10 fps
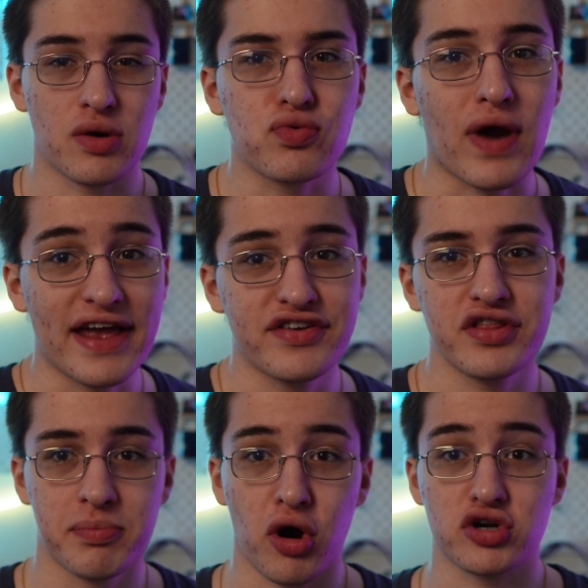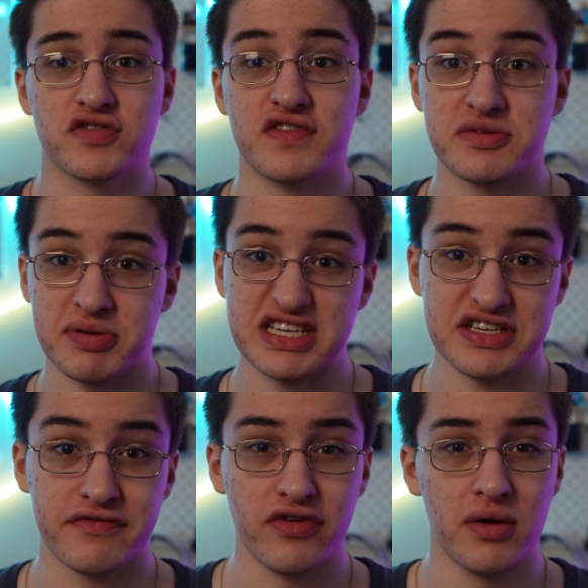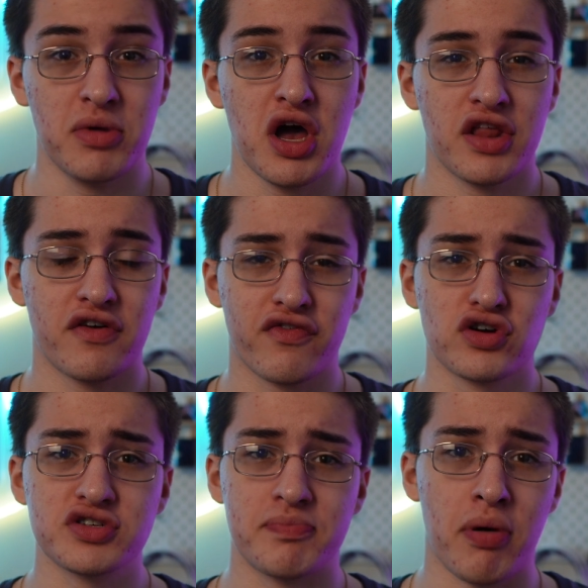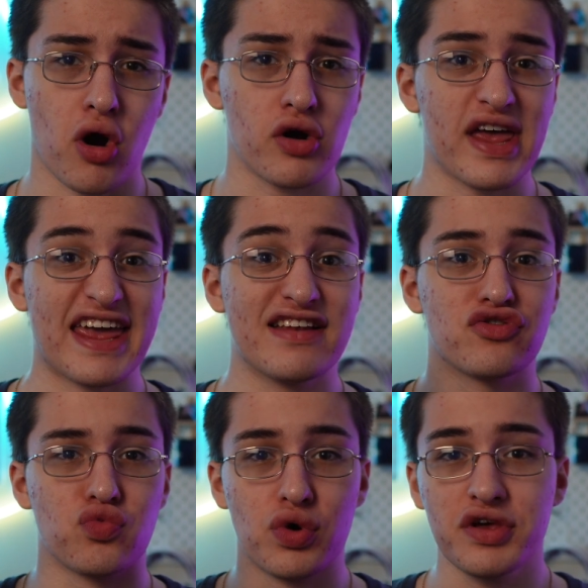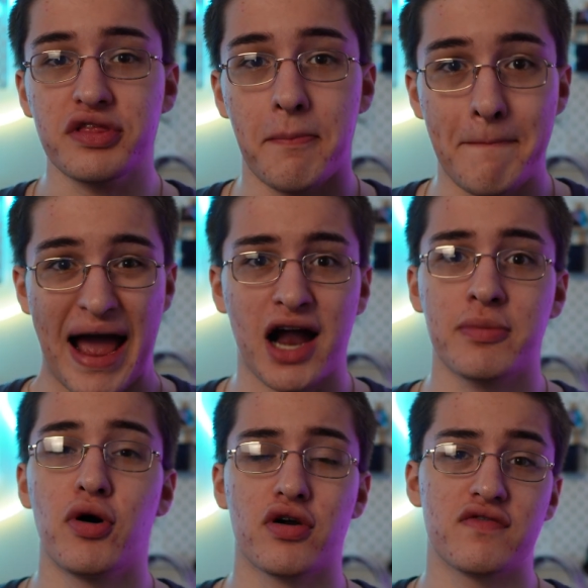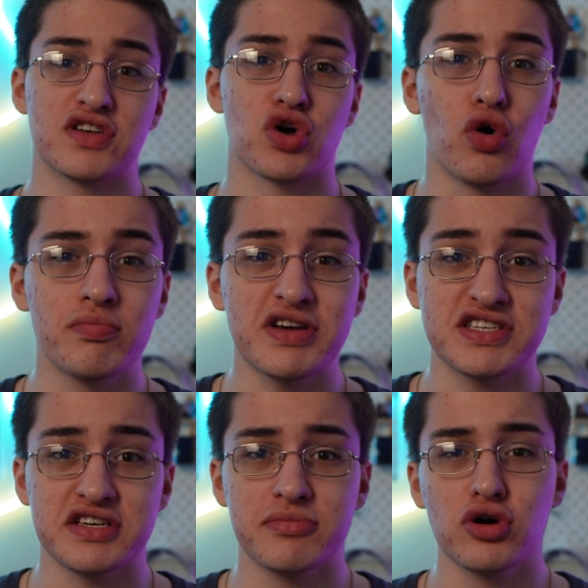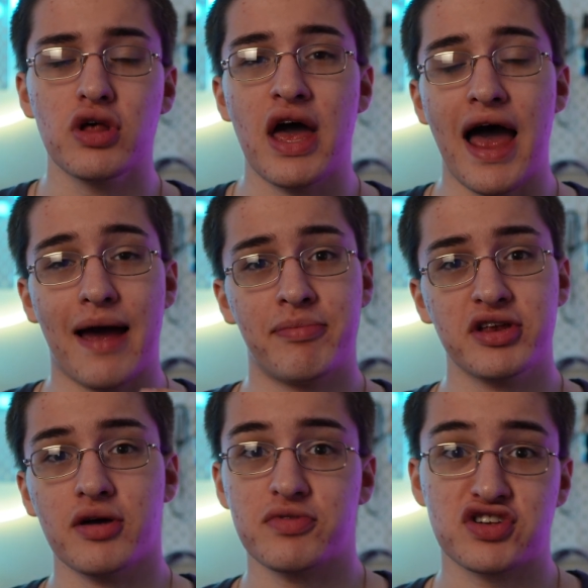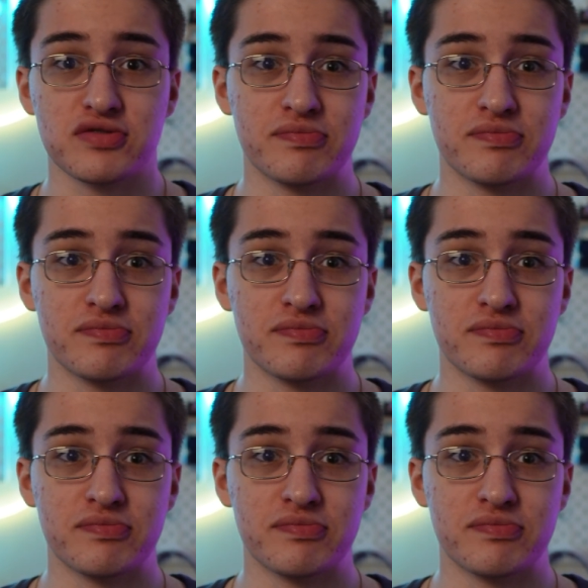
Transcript: jump right into the parts of this P C flip. The first part, and it's really the backbone of this whole P C build, I picked up this